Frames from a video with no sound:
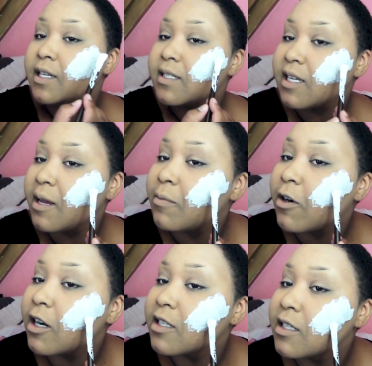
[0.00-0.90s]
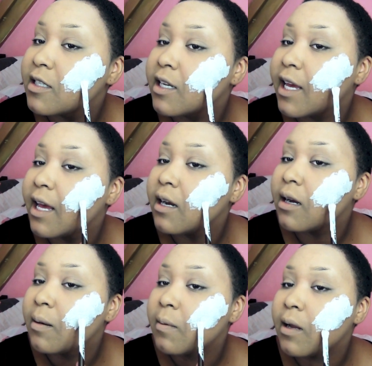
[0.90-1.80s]
Do that same process again,
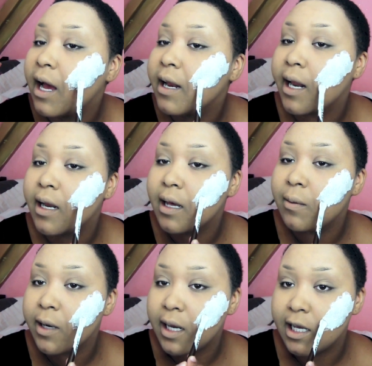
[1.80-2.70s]
apply that liquid